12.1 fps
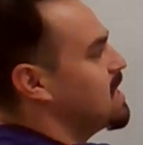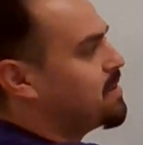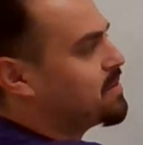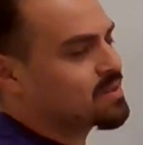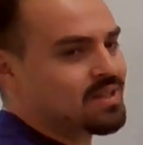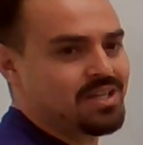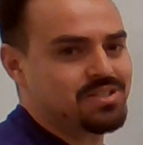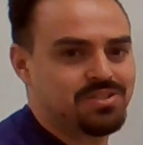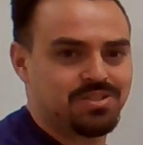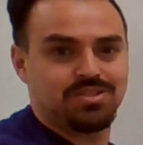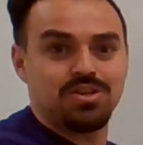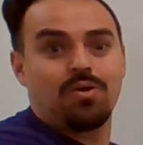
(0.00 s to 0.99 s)
Now in your
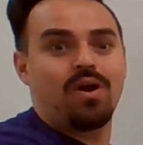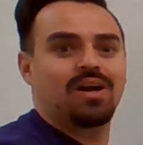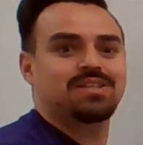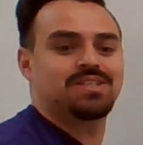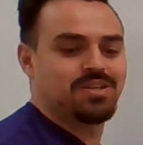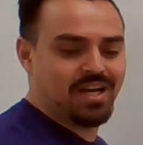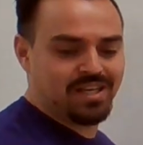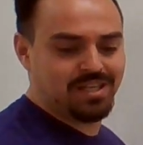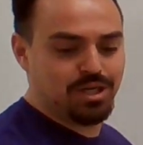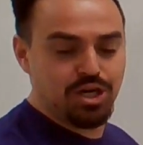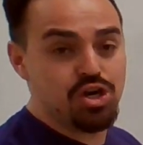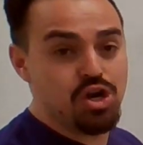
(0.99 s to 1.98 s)
ledgers, there's no oxen. You're not
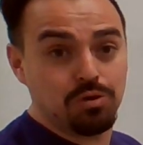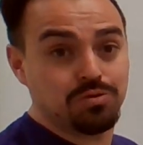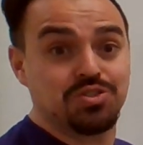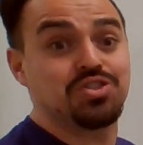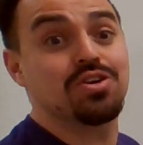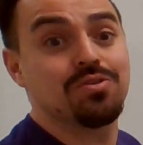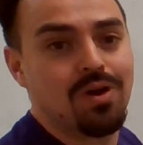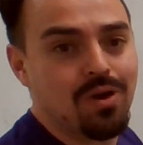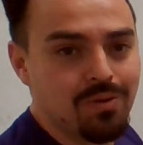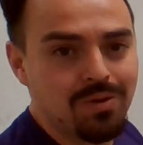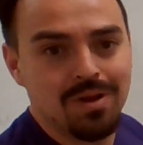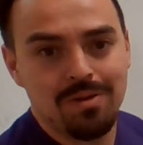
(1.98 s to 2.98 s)
going to denote
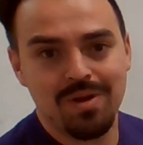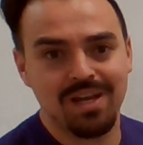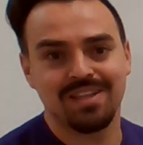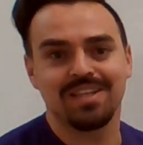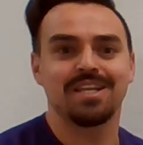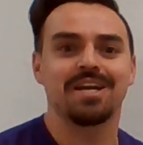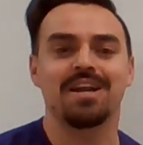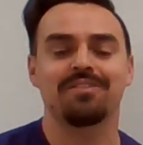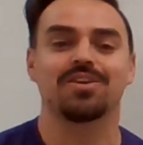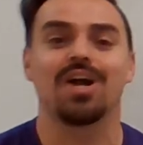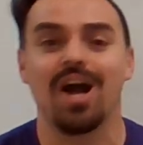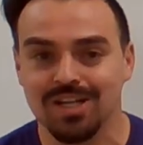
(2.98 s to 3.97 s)
zero. Back then, they didn't have
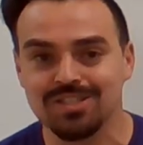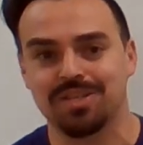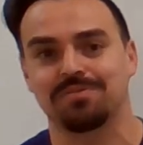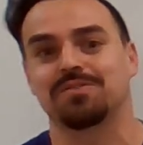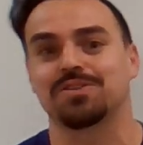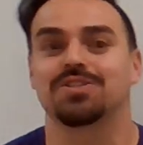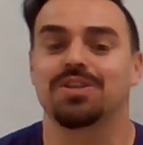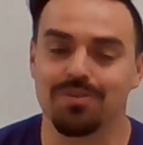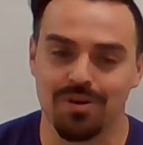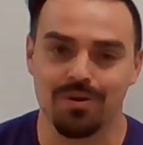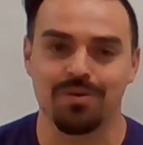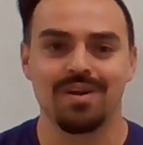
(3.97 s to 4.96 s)
a concept for
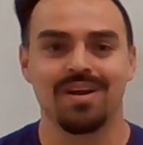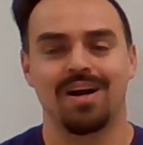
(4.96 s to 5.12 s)
zero.